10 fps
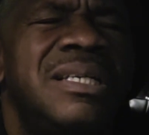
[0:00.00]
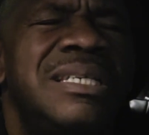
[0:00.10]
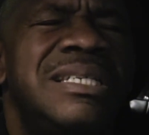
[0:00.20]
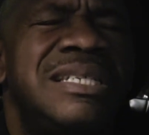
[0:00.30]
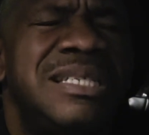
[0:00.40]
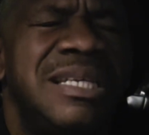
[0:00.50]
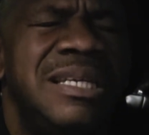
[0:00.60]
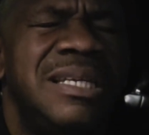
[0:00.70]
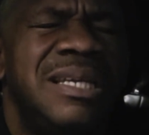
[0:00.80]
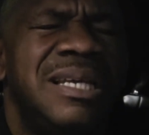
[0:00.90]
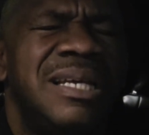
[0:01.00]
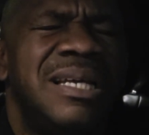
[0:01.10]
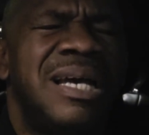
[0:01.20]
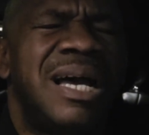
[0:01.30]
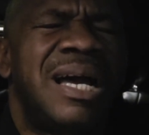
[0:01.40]
see
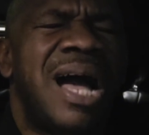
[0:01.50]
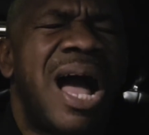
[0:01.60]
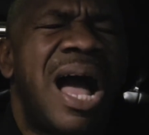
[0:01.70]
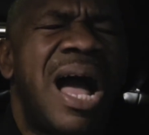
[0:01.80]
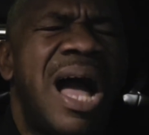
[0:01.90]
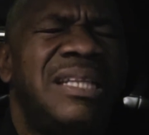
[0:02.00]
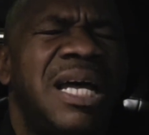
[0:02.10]
and